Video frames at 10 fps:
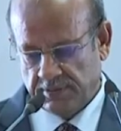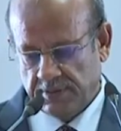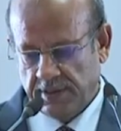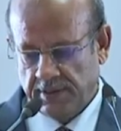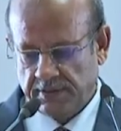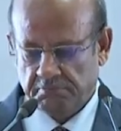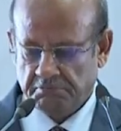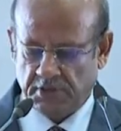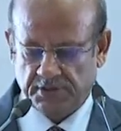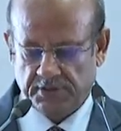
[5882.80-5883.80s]
that,
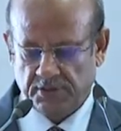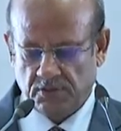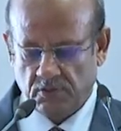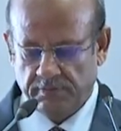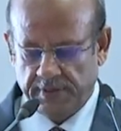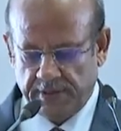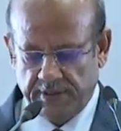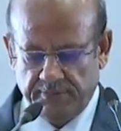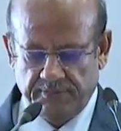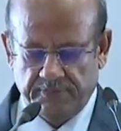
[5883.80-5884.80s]
I think, COVID
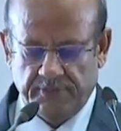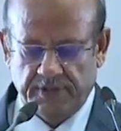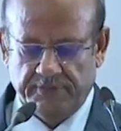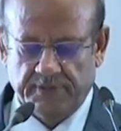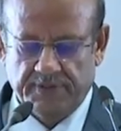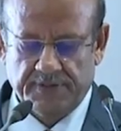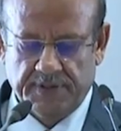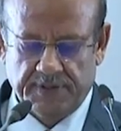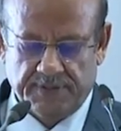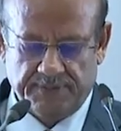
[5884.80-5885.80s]
time, whatever was there,